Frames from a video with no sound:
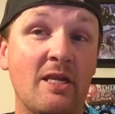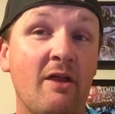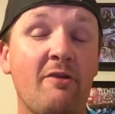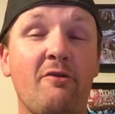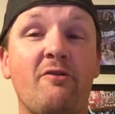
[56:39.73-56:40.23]

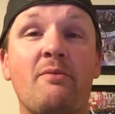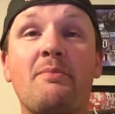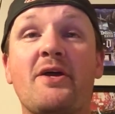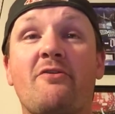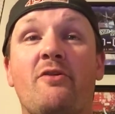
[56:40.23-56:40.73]
none other than
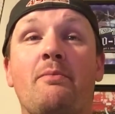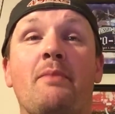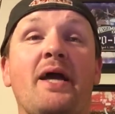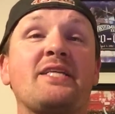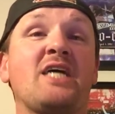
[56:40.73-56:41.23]
bigger than
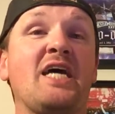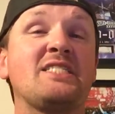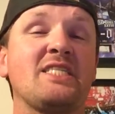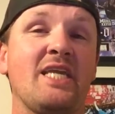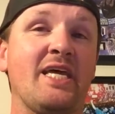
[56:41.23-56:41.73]
Mike
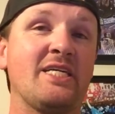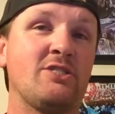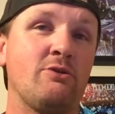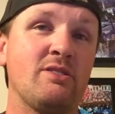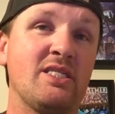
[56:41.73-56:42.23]
Tyson, I
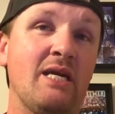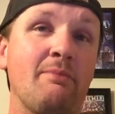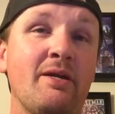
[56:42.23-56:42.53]
guess you can say.